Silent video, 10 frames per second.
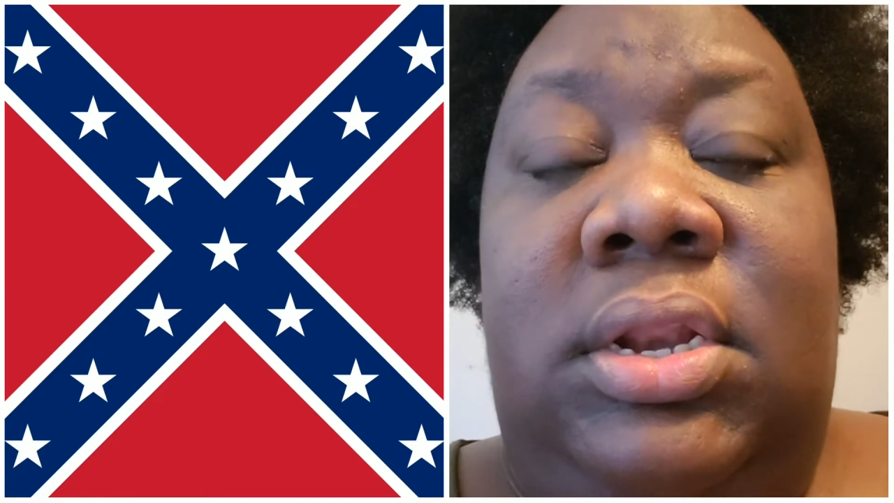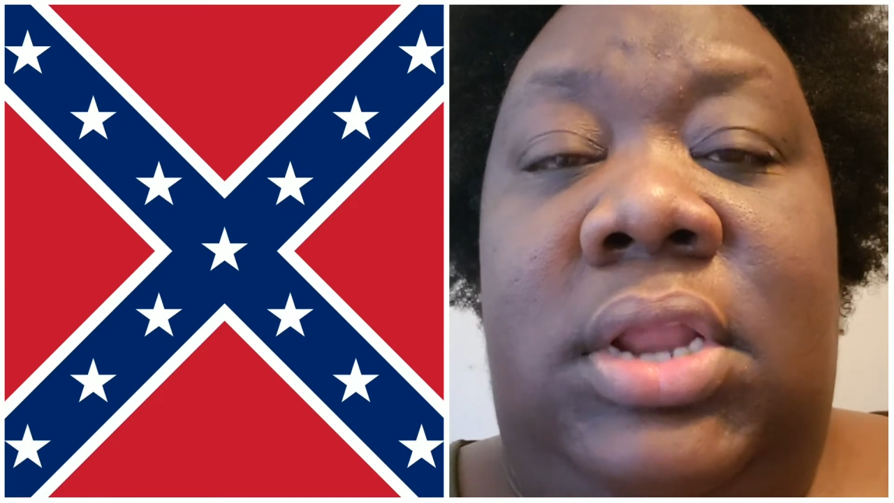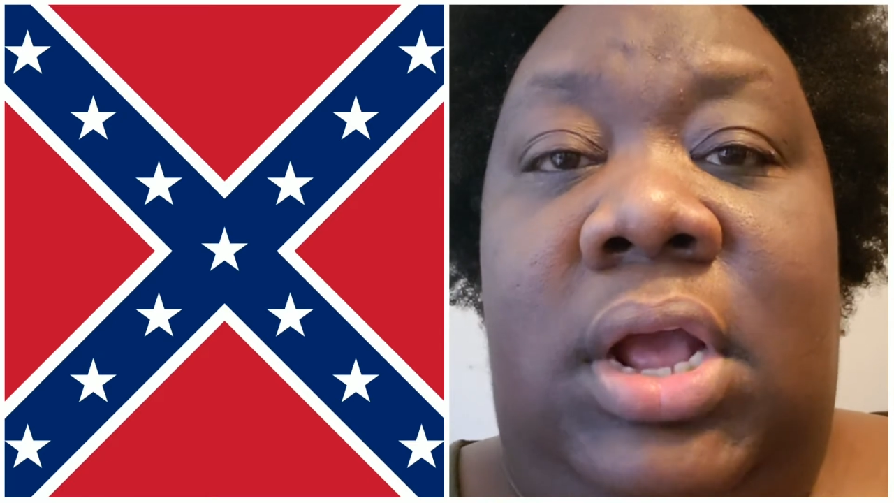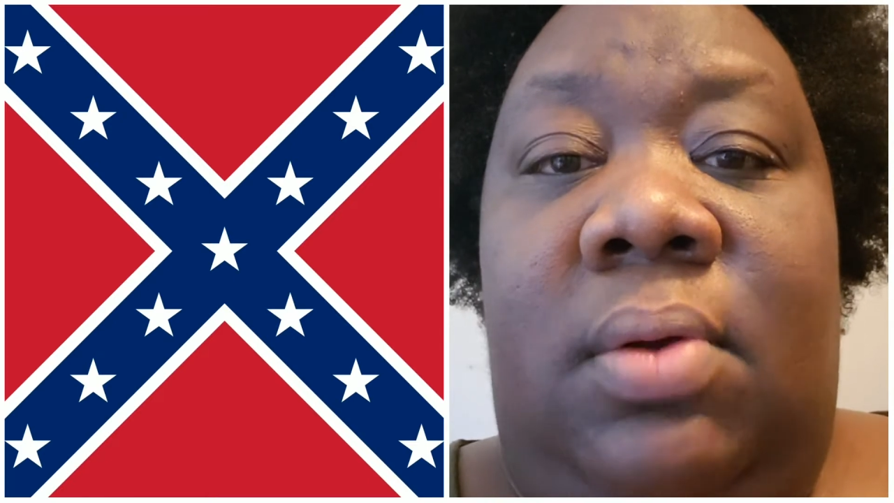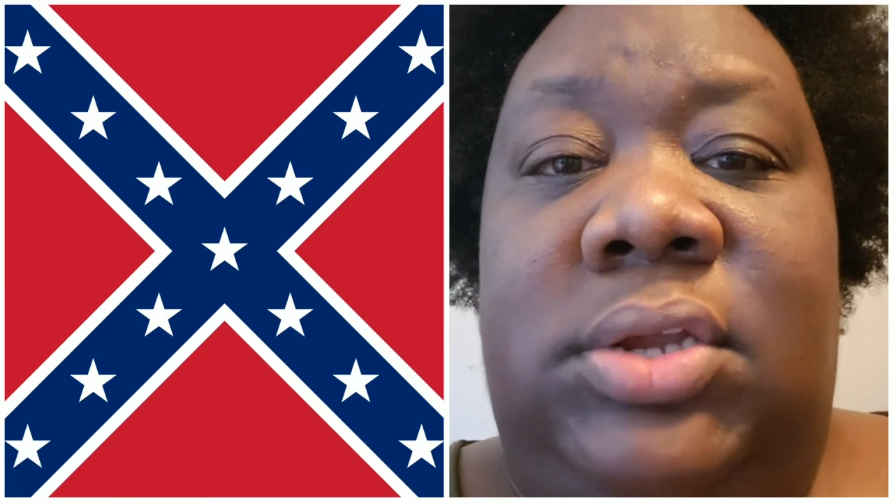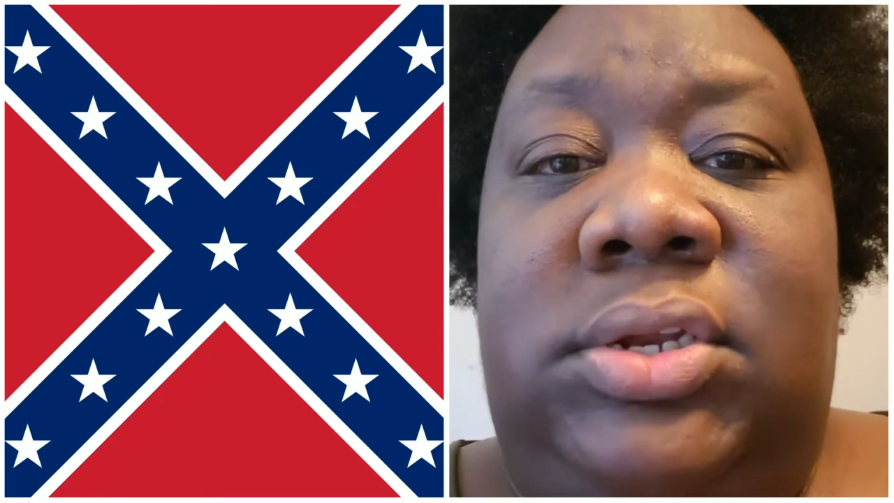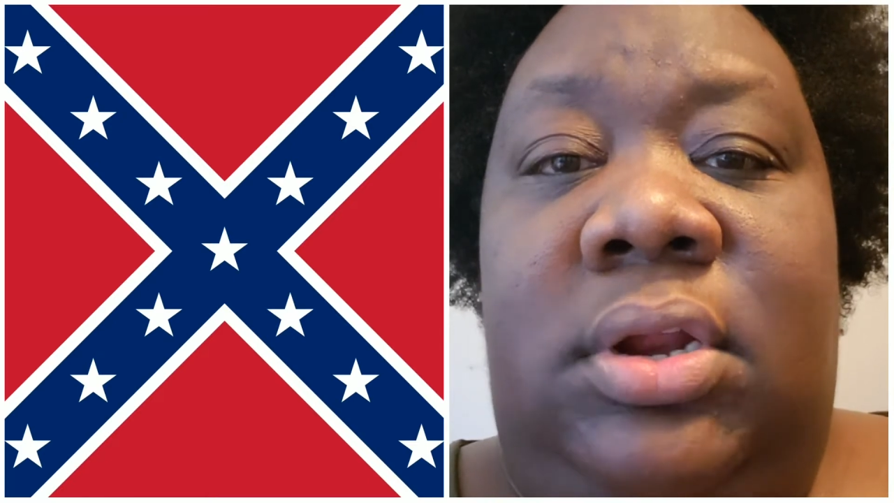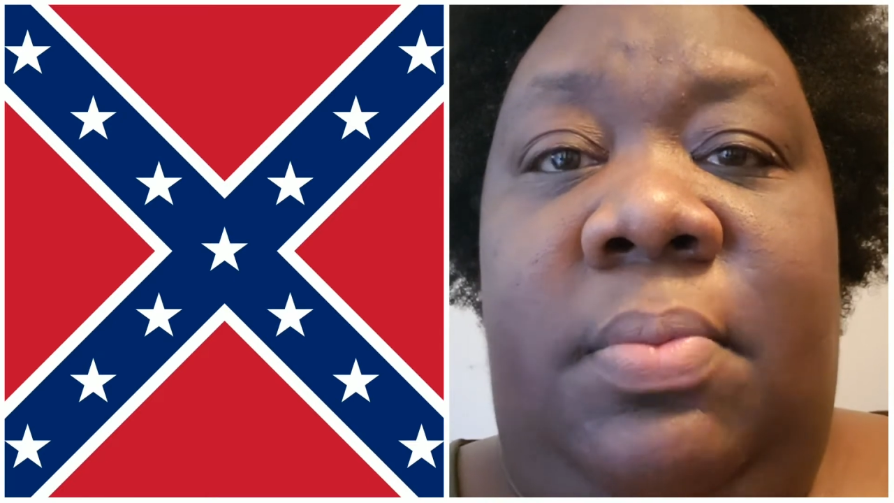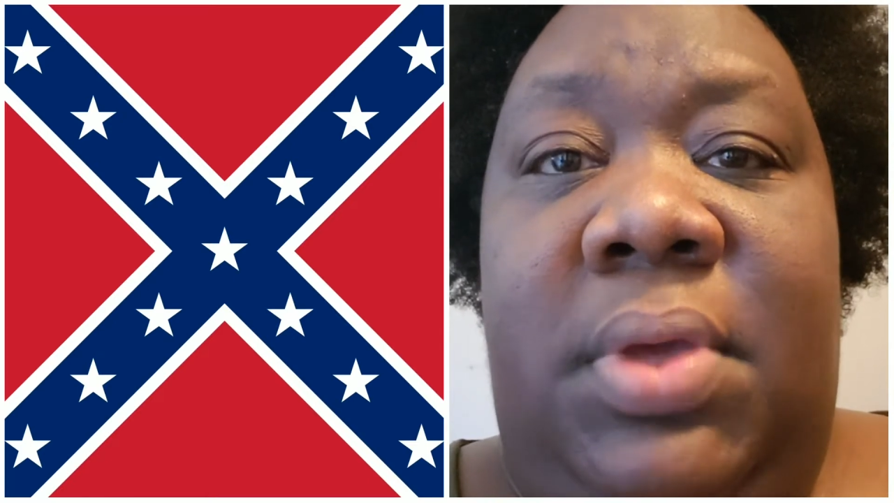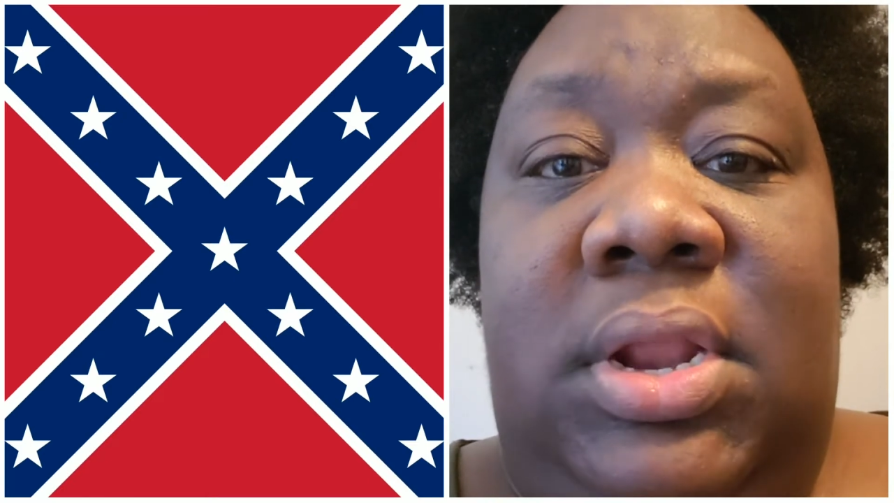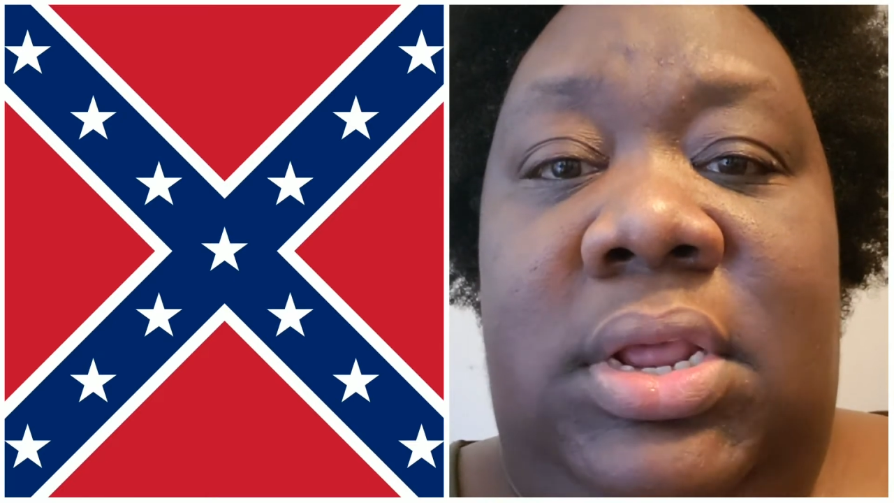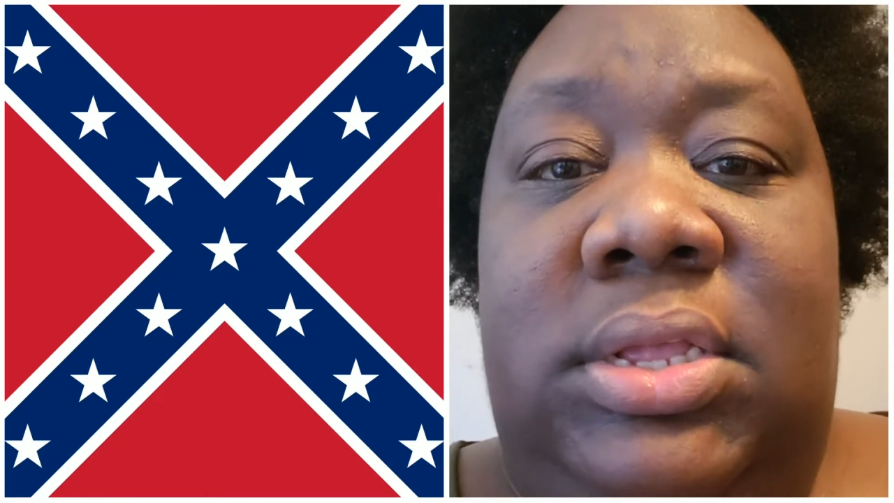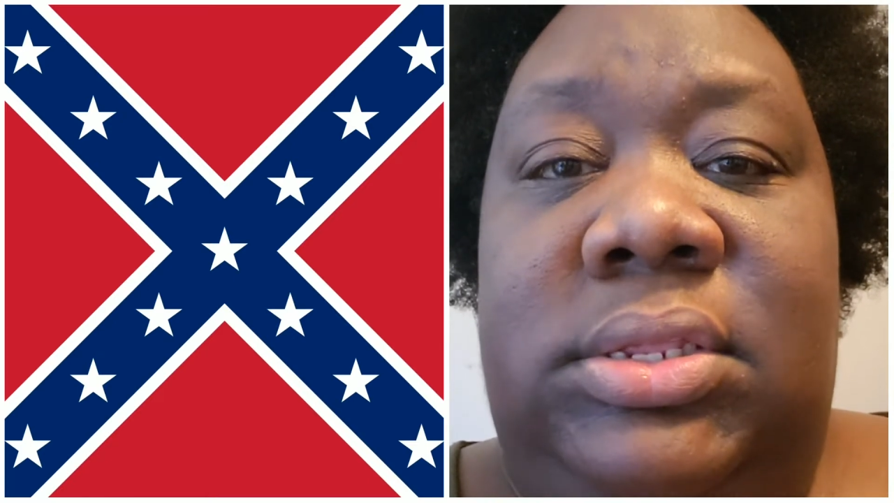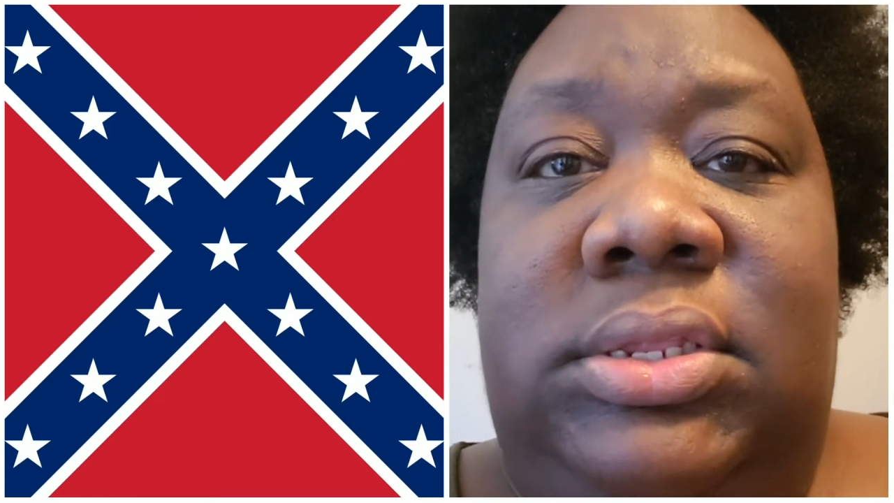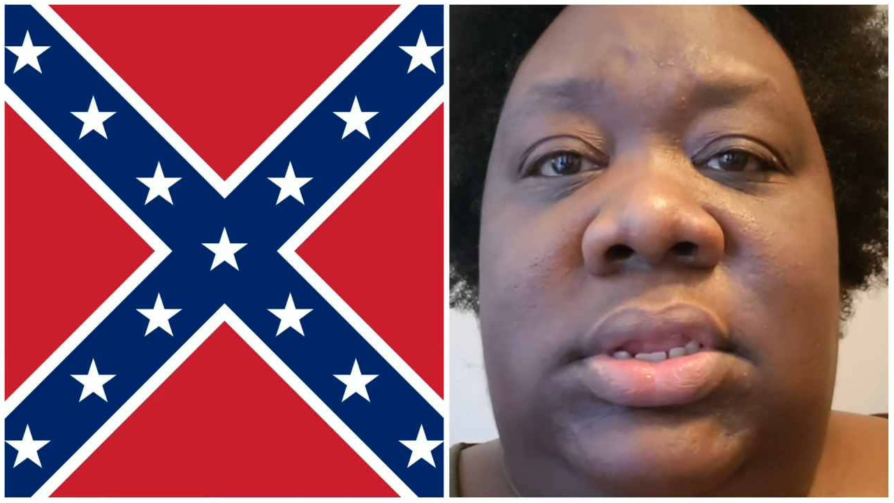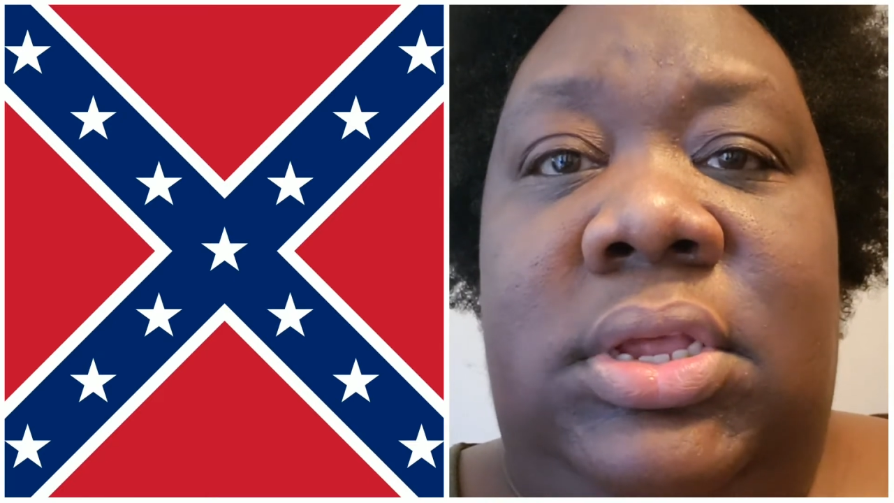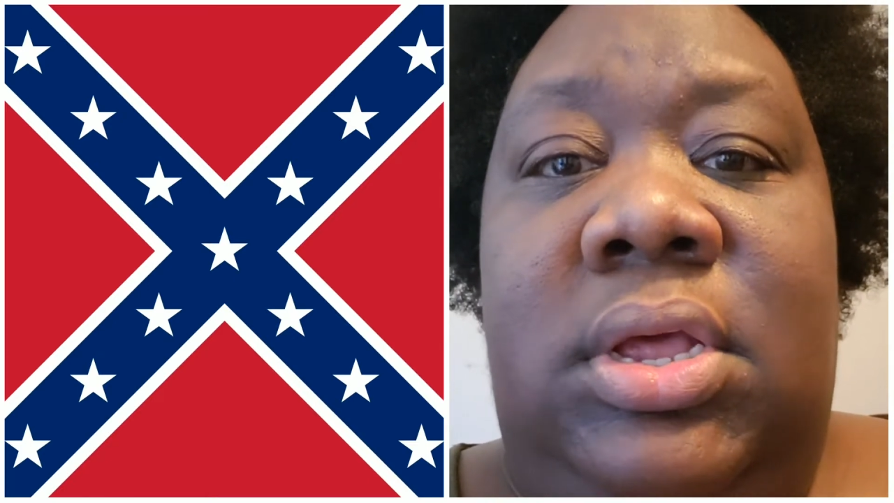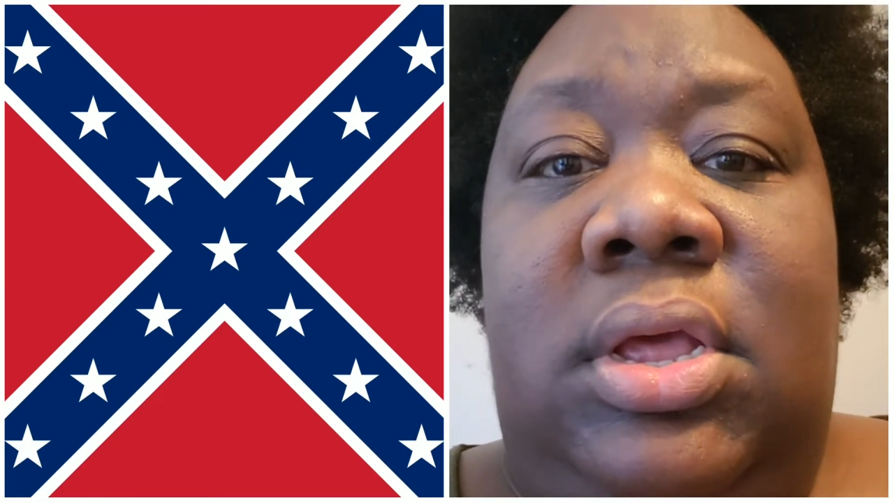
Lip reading: Declaration of Independence,